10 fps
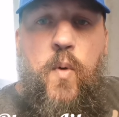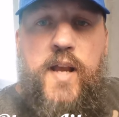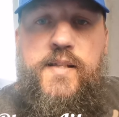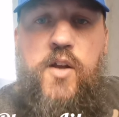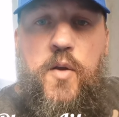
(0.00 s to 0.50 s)

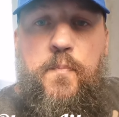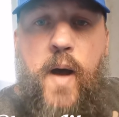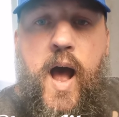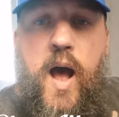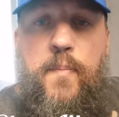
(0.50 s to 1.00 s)
Westside
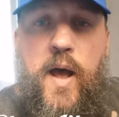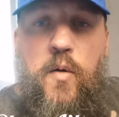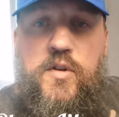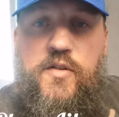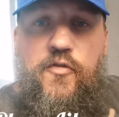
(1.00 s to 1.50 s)

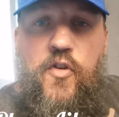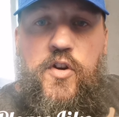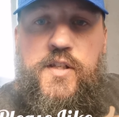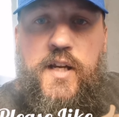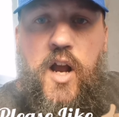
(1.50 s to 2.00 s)
Barbell was the
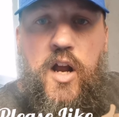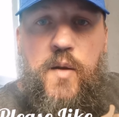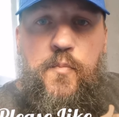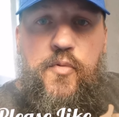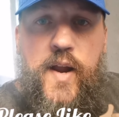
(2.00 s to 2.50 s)
first to
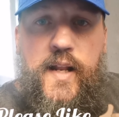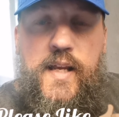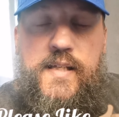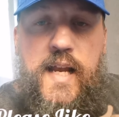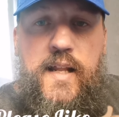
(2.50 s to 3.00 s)
kind of bring
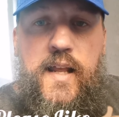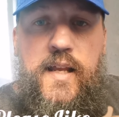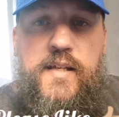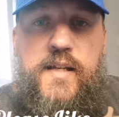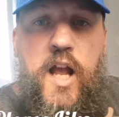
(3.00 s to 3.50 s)
this into
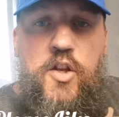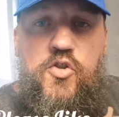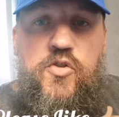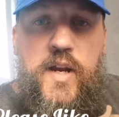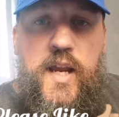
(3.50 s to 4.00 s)
this
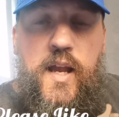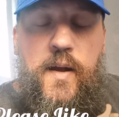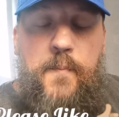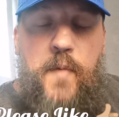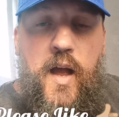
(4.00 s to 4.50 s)
country.
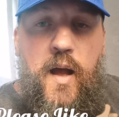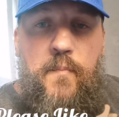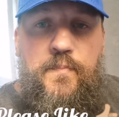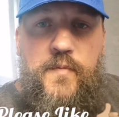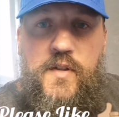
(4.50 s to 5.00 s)

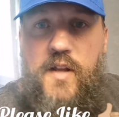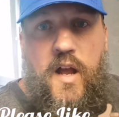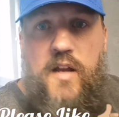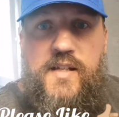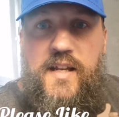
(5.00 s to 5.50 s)
I
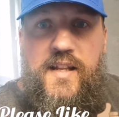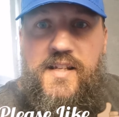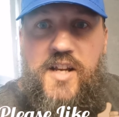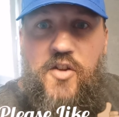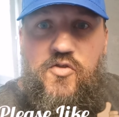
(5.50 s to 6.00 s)
say to
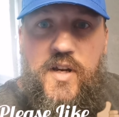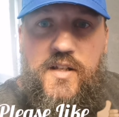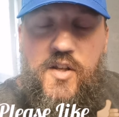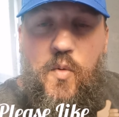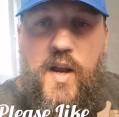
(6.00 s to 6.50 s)
this country,
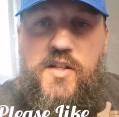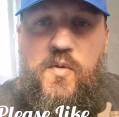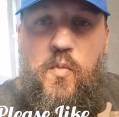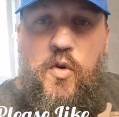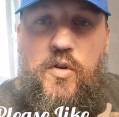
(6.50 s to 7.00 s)
to the
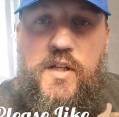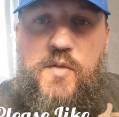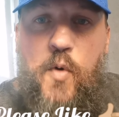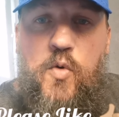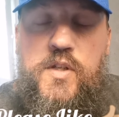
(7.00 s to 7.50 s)
Western world, I
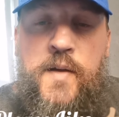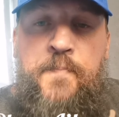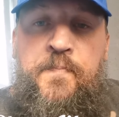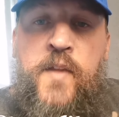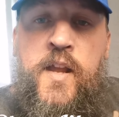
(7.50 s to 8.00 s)
suppose,
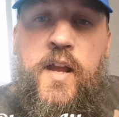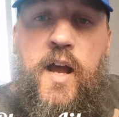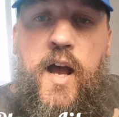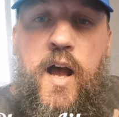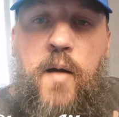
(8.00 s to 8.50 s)

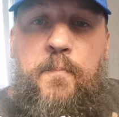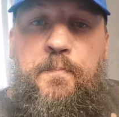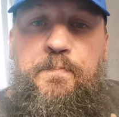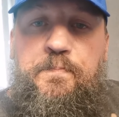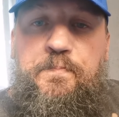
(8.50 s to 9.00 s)

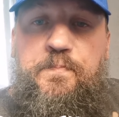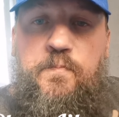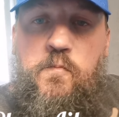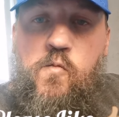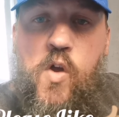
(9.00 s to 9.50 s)
being
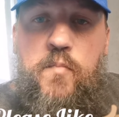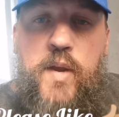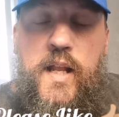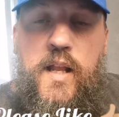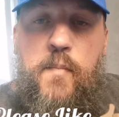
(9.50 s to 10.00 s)

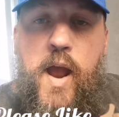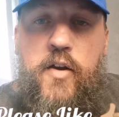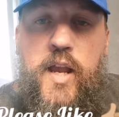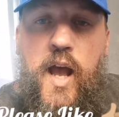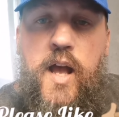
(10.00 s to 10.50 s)
in
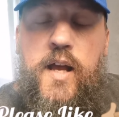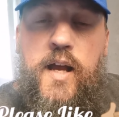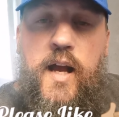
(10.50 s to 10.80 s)
America.